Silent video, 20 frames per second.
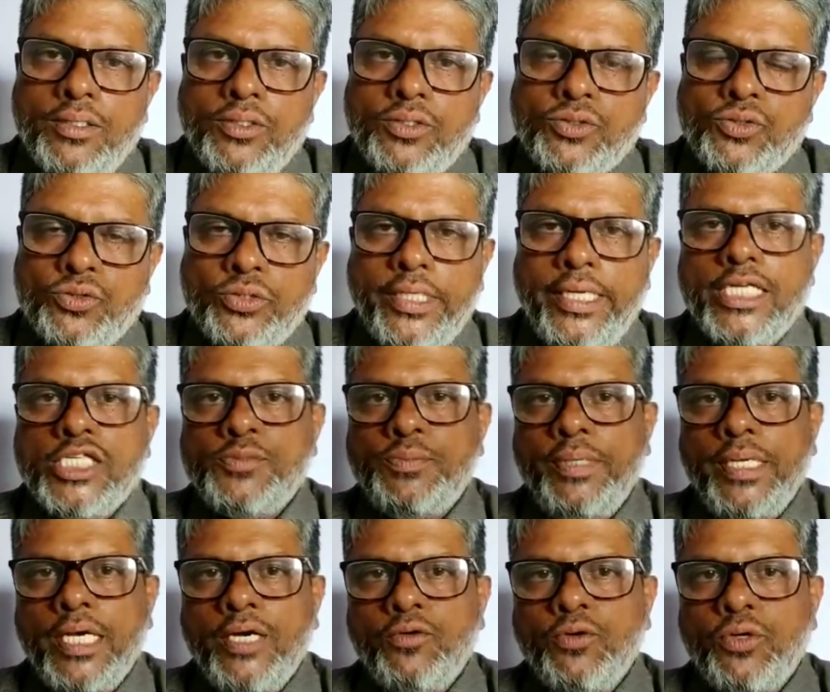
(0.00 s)
So the
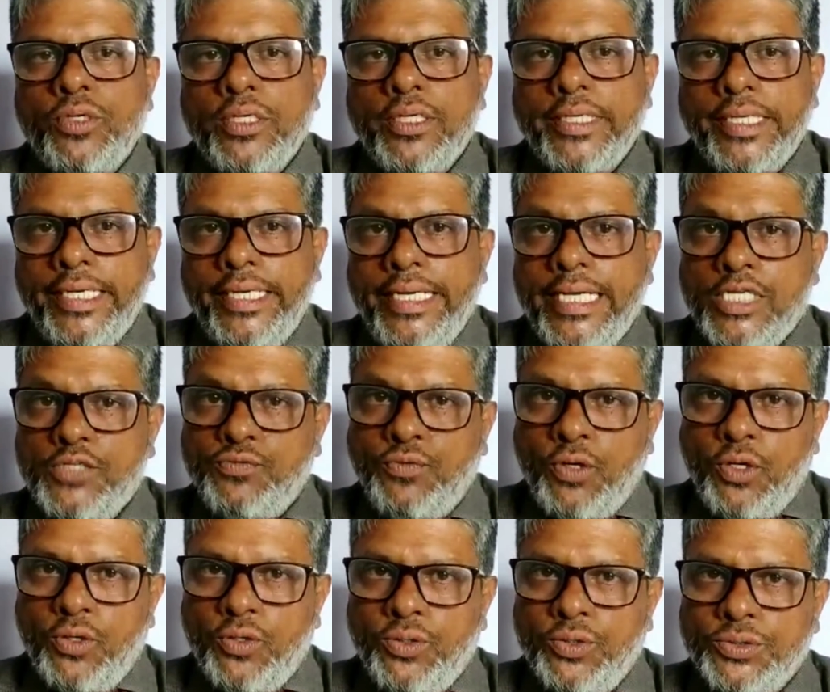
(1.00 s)
HPI would read as
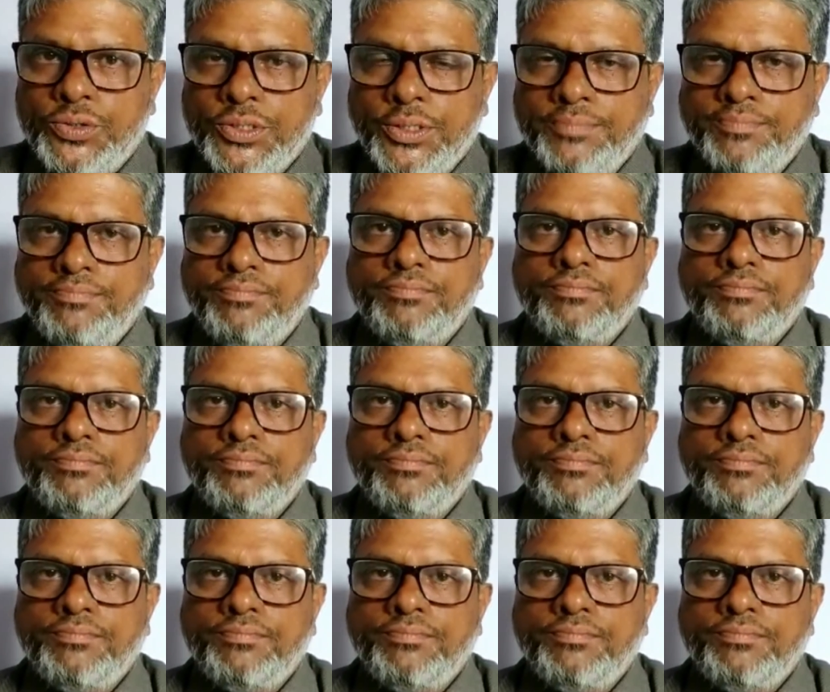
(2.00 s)
follows.